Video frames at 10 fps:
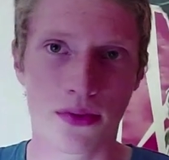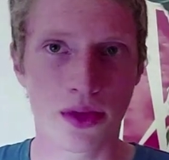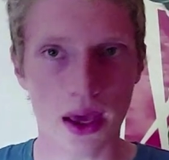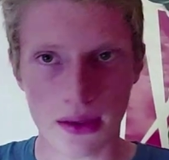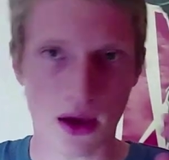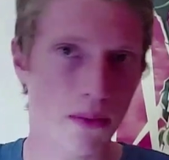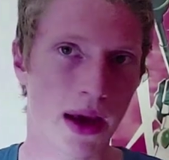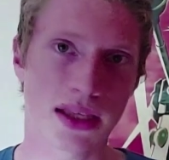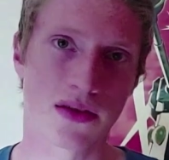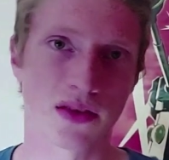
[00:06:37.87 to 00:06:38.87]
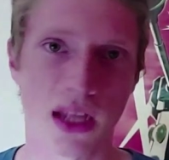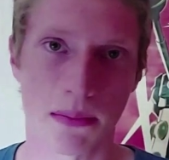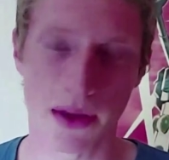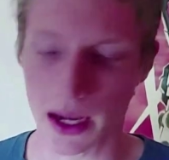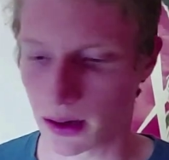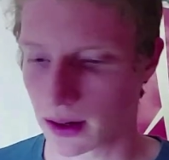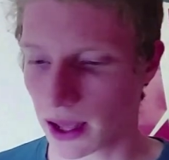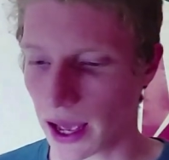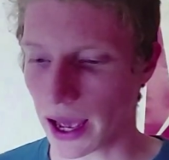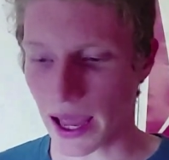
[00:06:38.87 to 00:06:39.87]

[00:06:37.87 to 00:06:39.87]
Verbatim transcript: They're, they're a massive step down. Uh,